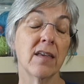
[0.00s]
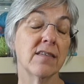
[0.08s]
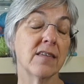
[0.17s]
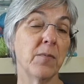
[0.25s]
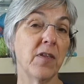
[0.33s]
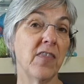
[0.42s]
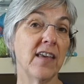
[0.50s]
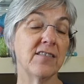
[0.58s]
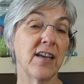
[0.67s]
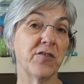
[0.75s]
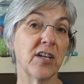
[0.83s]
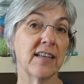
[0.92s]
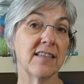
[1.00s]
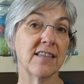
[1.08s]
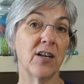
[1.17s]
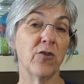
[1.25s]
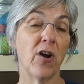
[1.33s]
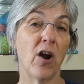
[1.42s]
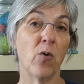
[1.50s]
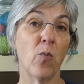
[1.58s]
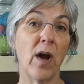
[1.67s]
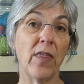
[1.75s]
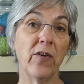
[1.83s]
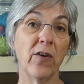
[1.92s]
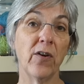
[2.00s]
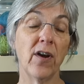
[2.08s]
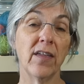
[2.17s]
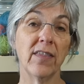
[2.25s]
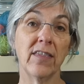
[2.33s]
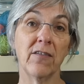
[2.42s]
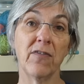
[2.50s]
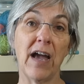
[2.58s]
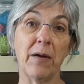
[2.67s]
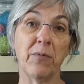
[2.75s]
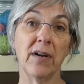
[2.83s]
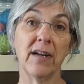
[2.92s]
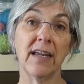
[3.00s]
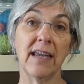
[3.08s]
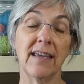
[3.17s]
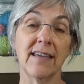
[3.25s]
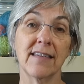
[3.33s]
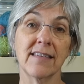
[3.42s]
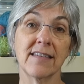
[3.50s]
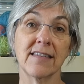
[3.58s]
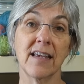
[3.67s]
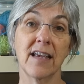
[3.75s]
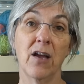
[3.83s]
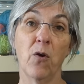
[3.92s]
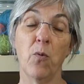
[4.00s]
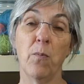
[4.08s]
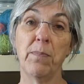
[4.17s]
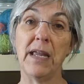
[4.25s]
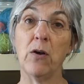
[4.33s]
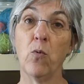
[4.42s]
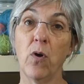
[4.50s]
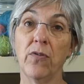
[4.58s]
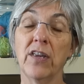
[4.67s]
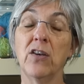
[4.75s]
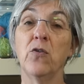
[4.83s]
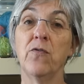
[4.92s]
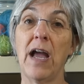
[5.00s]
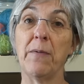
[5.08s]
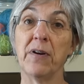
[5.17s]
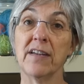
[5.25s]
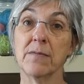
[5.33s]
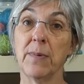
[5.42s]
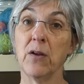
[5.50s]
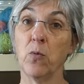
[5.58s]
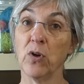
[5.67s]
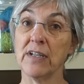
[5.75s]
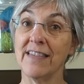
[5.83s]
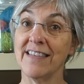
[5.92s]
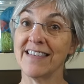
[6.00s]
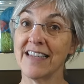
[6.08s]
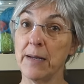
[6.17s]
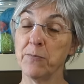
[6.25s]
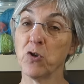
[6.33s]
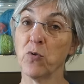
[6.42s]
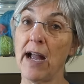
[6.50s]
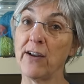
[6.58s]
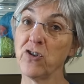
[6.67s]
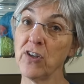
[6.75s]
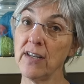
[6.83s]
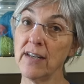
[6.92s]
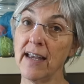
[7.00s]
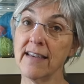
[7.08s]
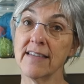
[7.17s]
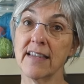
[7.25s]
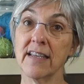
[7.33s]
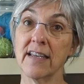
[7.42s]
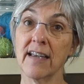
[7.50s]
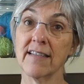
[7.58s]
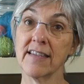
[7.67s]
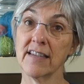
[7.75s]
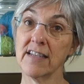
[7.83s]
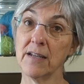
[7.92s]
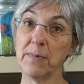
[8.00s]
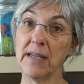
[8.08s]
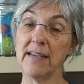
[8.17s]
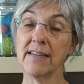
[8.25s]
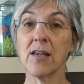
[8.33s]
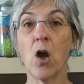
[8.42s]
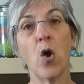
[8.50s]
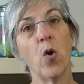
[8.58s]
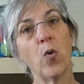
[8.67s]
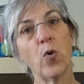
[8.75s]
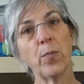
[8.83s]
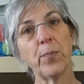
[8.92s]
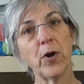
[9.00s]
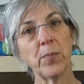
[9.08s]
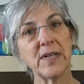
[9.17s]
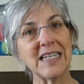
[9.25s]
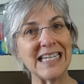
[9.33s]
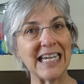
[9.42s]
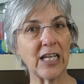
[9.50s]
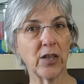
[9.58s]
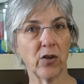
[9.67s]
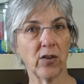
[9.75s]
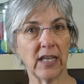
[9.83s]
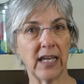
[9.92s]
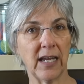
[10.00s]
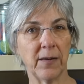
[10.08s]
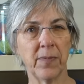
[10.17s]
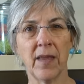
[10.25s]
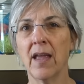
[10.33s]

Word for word: Some of the things you have to consider are whether the fabric is being, the new fabric is being worked in the same direction as the existing piece or perpendicularly.